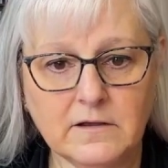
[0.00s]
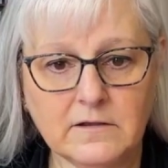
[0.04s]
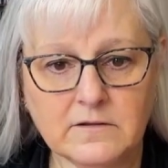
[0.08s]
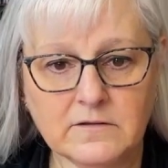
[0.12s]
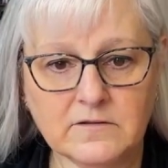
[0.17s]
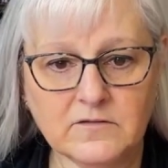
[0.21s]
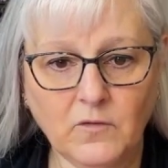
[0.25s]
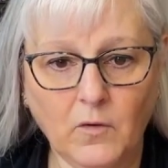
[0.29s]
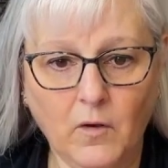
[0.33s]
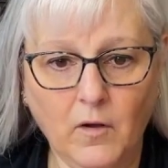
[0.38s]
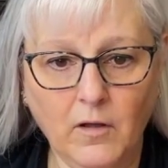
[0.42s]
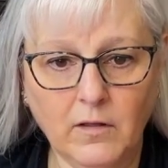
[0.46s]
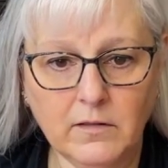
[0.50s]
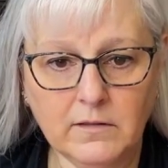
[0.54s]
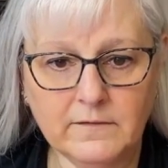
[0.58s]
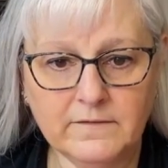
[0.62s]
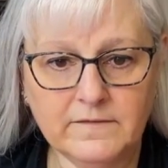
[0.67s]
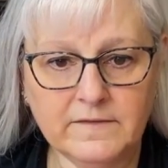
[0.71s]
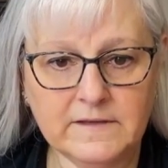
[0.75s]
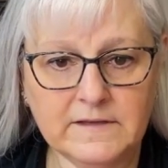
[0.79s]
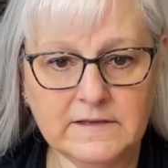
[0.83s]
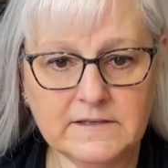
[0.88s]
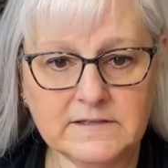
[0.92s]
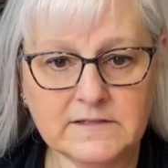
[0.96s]
So all
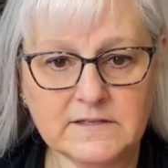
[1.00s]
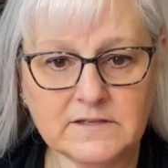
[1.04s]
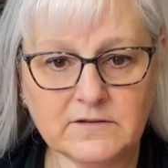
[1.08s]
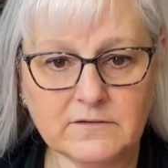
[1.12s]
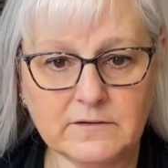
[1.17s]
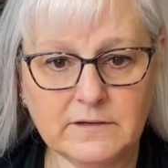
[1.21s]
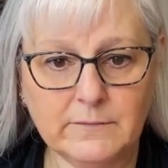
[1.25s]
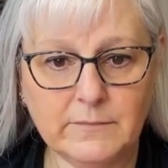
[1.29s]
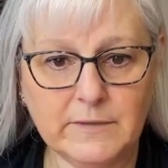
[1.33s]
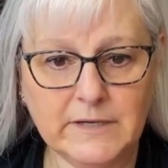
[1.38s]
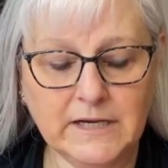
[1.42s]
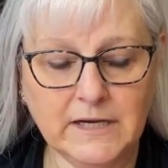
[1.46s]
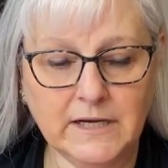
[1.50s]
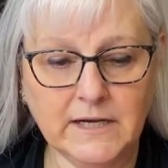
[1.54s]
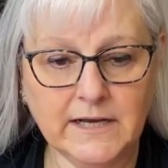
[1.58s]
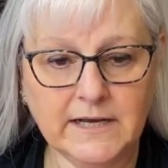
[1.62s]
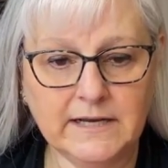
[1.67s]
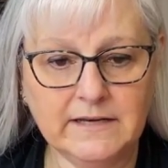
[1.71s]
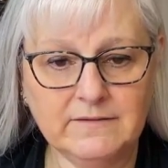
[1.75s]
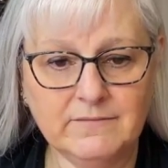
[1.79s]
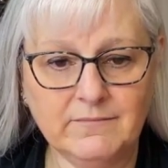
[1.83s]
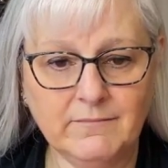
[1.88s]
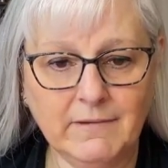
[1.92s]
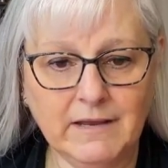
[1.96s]
of these three
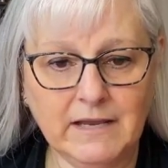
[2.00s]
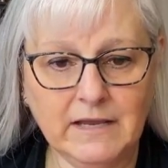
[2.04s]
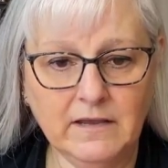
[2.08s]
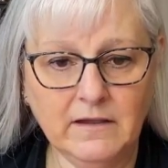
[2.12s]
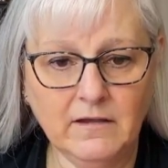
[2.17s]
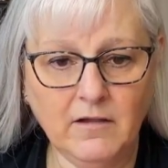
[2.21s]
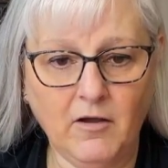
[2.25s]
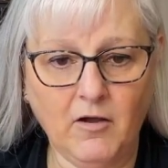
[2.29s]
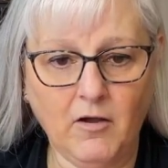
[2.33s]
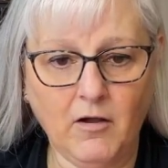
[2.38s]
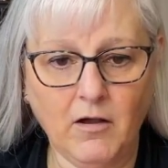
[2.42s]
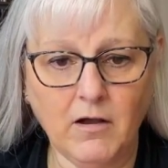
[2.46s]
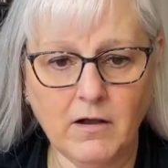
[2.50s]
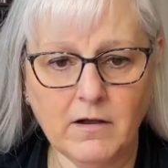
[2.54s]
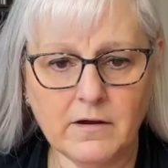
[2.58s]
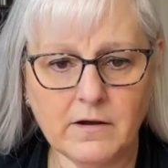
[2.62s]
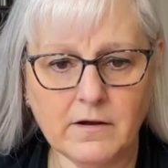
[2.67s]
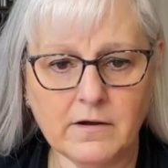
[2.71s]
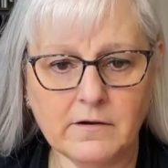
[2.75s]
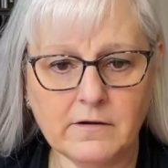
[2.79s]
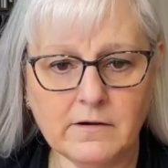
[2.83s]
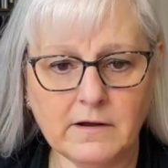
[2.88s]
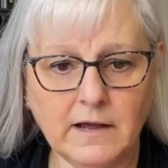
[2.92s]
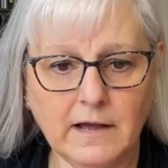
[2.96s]
behind me
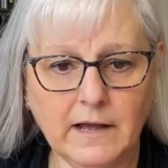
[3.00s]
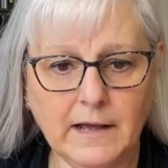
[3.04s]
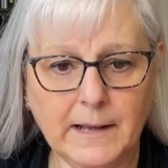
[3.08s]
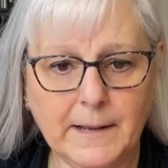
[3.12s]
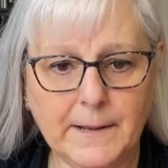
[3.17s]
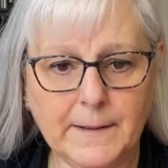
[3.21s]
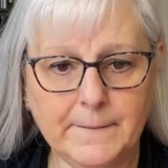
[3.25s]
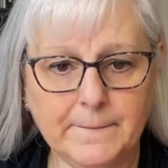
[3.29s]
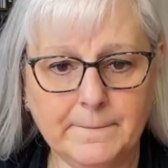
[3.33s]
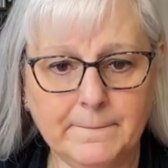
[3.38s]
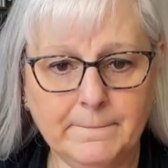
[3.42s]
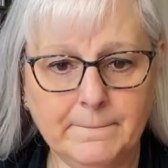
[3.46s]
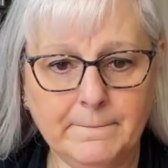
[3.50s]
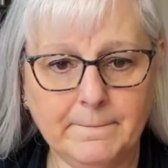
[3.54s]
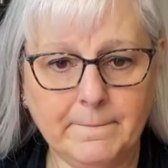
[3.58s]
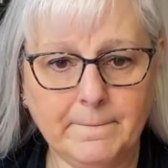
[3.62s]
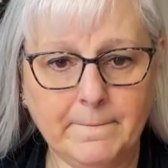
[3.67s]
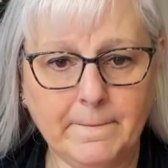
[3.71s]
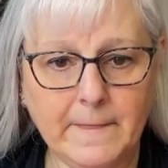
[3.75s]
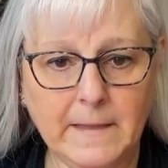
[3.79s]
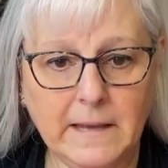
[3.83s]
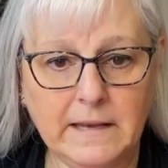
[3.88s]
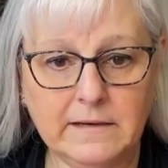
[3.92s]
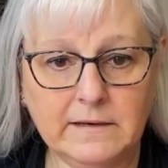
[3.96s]
are, and
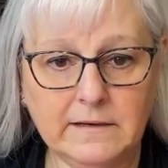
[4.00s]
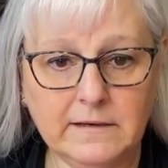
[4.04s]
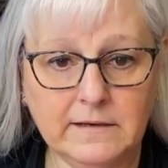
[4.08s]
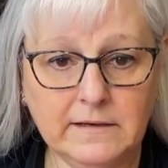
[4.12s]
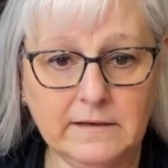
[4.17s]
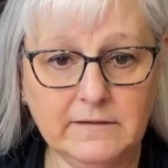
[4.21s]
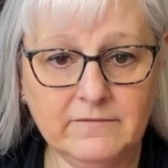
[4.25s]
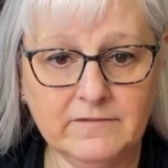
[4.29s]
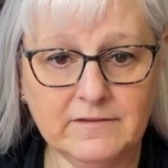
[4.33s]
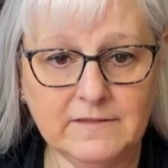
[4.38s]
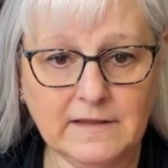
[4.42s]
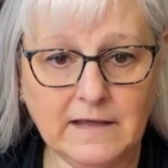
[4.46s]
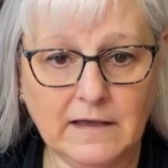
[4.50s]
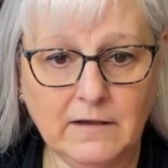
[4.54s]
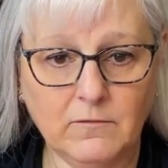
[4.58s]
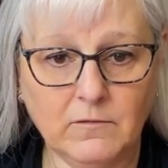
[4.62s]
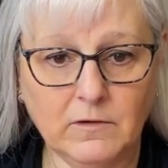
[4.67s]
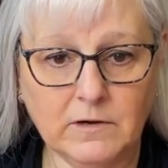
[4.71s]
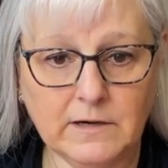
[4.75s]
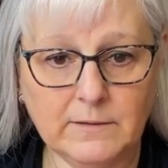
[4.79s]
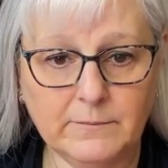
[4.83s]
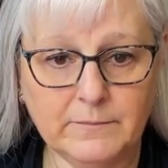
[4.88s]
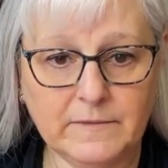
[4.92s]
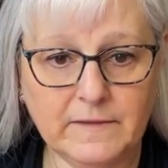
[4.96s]
even that
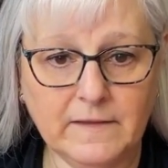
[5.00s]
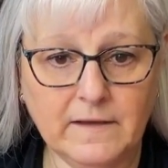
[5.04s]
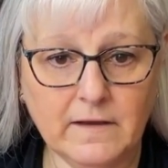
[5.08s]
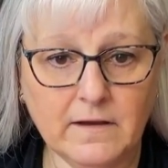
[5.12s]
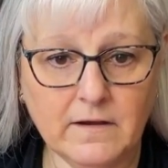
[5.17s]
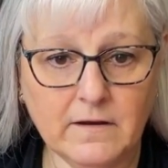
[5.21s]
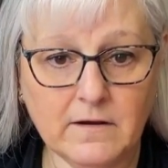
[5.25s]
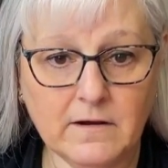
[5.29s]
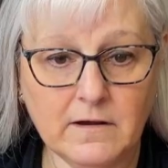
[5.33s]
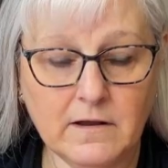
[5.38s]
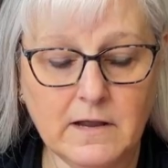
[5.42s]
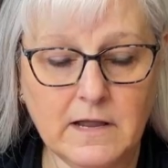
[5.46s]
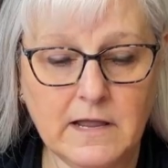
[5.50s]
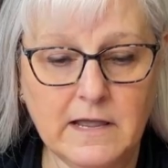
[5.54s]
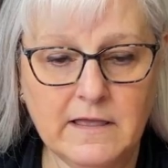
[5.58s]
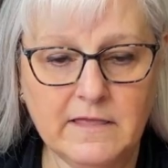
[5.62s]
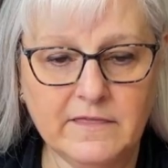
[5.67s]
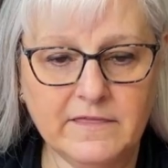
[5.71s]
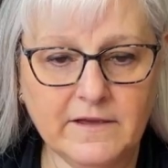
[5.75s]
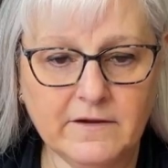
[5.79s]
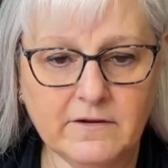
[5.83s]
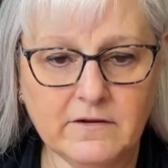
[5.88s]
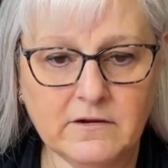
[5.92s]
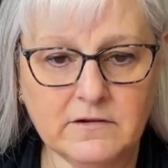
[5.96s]
one up there,
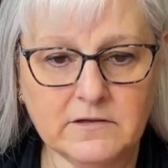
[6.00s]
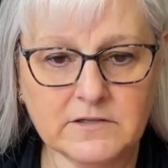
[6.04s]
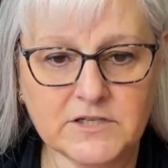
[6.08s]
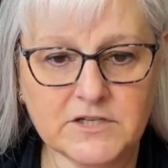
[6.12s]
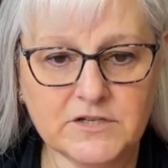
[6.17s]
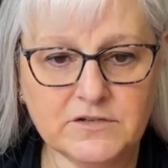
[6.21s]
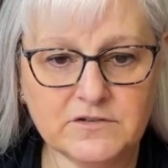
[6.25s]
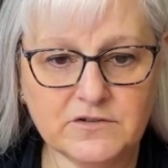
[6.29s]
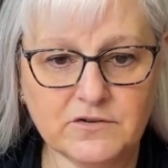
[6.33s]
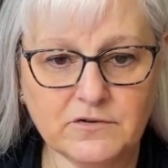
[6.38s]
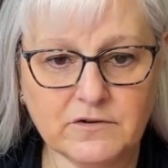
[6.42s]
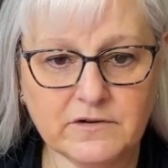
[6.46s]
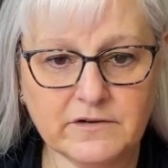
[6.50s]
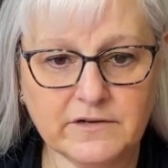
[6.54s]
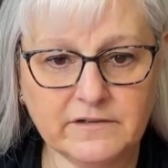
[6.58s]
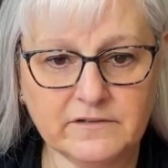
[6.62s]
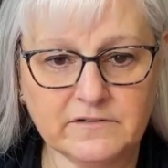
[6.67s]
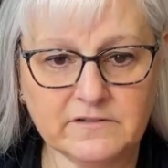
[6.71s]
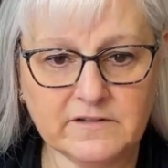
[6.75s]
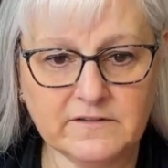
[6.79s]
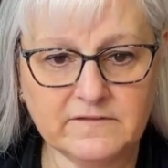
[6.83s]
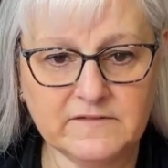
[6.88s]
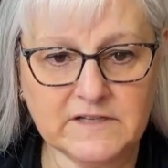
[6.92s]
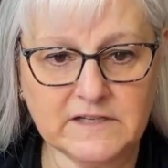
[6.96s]
they're all
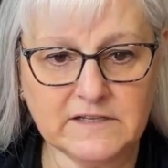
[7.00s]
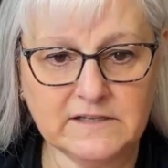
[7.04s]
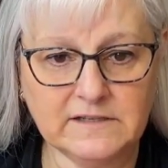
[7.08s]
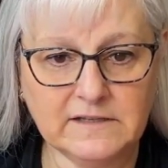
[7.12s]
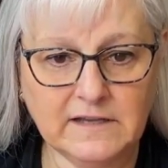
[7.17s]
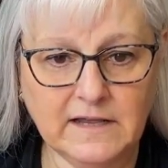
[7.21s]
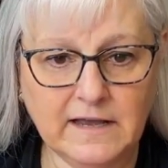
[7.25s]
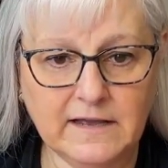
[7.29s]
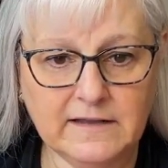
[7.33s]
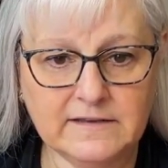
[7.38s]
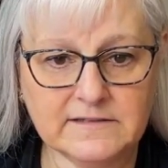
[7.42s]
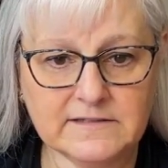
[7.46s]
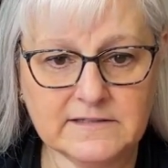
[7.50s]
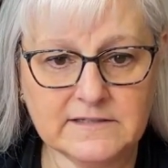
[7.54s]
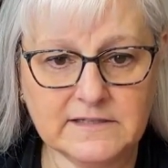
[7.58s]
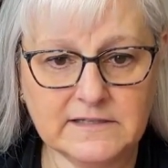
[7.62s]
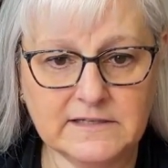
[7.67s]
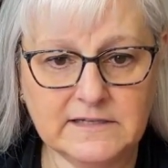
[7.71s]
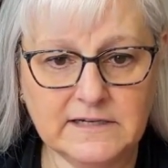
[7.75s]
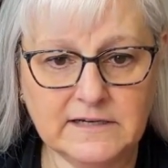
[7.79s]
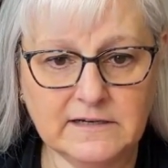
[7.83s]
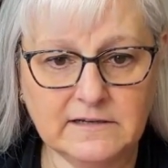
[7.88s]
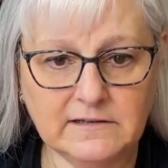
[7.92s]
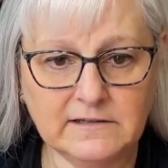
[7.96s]
tutorials I've done. That's the
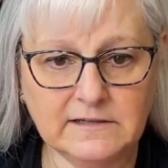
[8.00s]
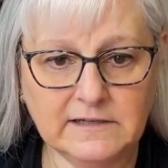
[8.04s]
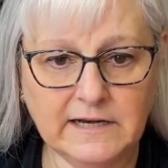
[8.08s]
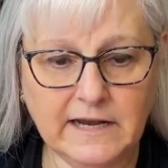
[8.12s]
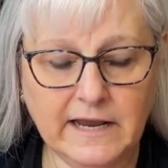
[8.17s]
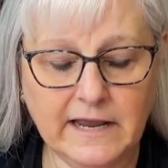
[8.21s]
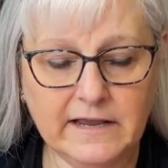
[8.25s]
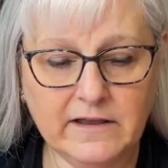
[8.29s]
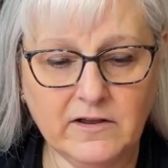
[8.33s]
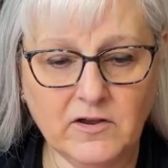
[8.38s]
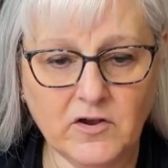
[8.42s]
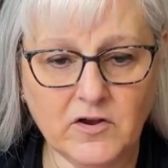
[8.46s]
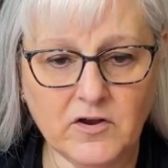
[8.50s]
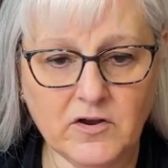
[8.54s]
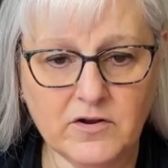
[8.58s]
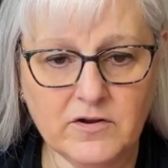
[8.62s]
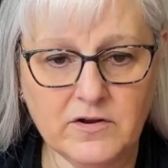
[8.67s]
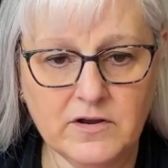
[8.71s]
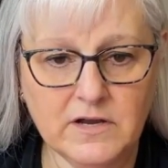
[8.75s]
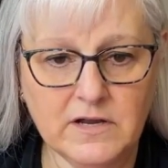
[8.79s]
Needle and Anchor,